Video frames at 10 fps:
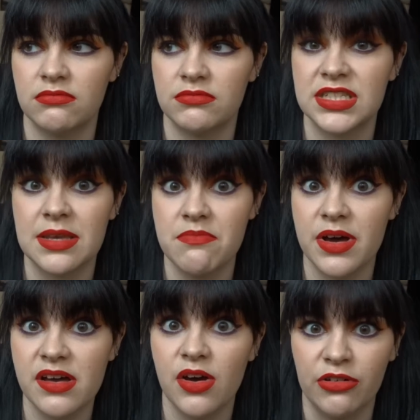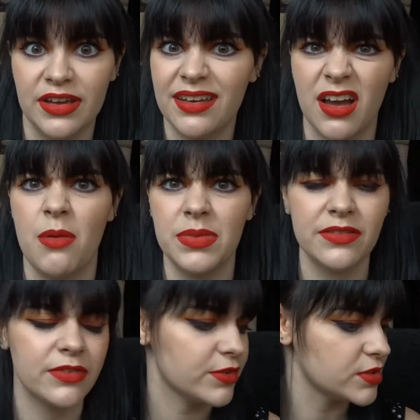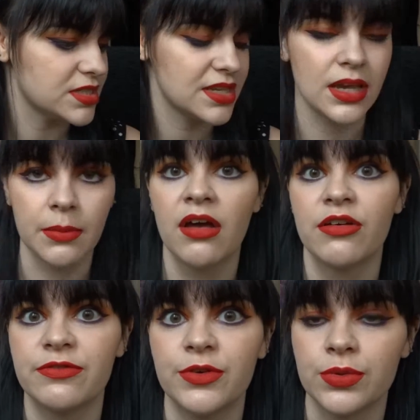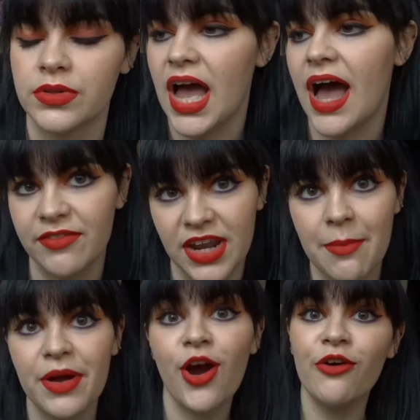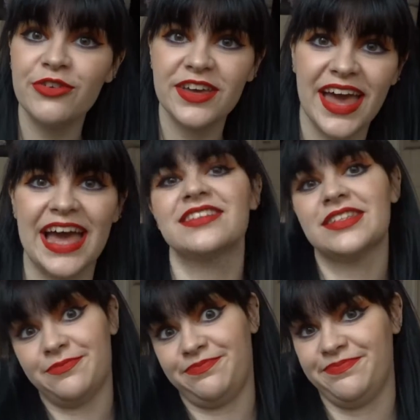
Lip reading: Simba on it. I can't believe I forgot his name. Fool, haven't had my coffee yet.